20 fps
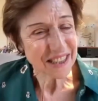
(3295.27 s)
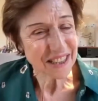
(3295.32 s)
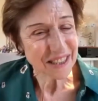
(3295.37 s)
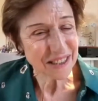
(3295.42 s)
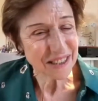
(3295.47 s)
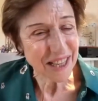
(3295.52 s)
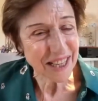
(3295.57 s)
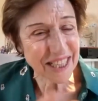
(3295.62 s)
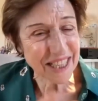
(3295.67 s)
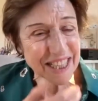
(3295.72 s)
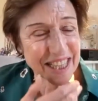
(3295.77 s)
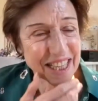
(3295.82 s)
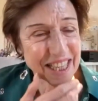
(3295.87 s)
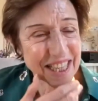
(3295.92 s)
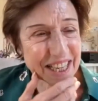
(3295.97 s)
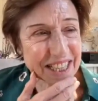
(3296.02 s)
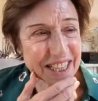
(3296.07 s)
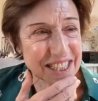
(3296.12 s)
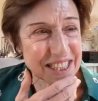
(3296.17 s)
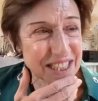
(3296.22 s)
like that
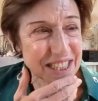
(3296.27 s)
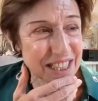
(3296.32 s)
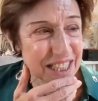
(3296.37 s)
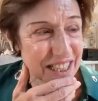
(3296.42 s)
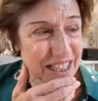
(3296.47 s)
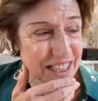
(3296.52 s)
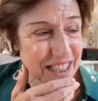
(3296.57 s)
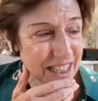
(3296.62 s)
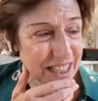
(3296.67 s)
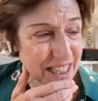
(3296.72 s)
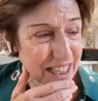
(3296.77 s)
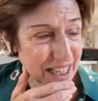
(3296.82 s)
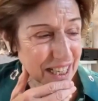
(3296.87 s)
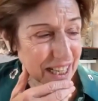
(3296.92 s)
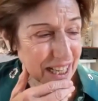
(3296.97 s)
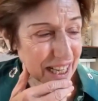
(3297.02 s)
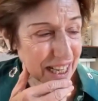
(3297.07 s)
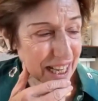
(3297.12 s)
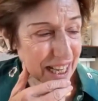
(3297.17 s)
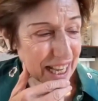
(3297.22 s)
idea,
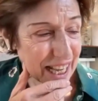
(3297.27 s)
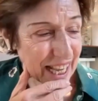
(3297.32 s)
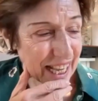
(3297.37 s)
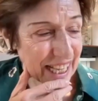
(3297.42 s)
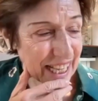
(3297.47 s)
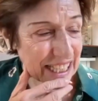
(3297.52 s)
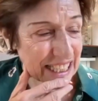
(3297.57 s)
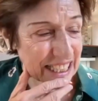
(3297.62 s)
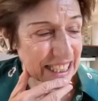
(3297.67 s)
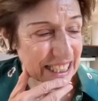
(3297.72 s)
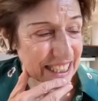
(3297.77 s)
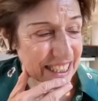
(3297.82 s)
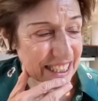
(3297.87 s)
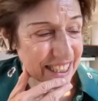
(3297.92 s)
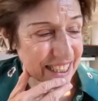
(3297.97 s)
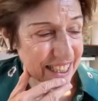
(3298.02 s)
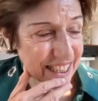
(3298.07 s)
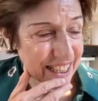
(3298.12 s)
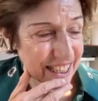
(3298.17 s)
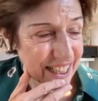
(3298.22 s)
and
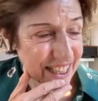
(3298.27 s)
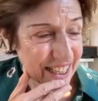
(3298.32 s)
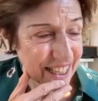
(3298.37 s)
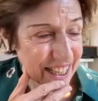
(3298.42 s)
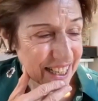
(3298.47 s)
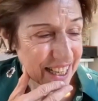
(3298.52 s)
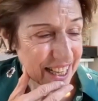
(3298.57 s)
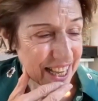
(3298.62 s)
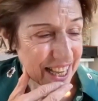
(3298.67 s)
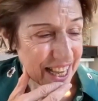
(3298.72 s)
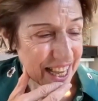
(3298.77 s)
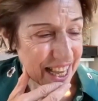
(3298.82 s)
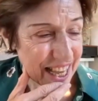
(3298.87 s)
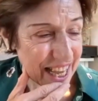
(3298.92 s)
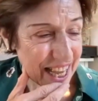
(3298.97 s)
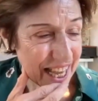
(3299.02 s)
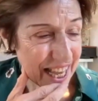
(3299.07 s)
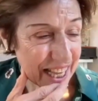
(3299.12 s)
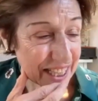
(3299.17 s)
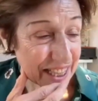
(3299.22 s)

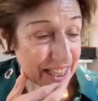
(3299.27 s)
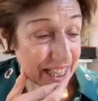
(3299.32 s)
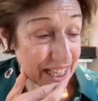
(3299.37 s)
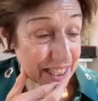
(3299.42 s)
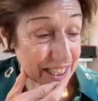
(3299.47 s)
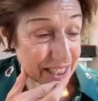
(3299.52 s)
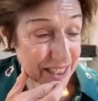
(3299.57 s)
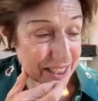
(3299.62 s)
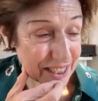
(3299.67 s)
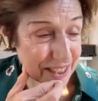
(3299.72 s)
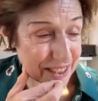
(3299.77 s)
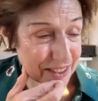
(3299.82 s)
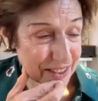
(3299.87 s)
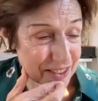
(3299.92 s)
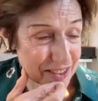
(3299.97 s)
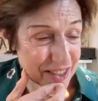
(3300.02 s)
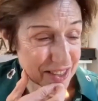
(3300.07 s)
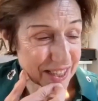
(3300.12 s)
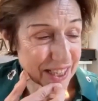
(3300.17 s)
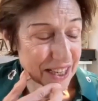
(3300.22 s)
then
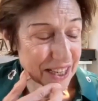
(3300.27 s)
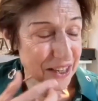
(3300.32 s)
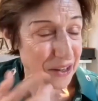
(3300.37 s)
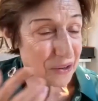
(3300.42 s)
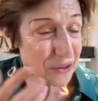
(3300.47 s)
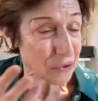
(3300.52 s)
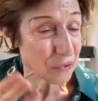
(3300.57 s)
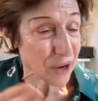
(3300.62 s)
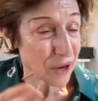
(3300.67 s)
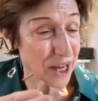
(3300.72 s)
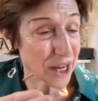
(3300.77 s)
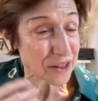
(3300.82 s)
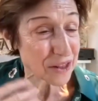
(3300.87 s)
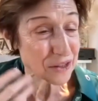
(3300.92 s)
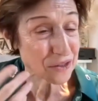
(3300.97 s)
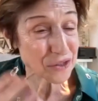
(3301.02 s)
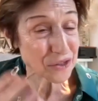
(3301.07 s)
taking away the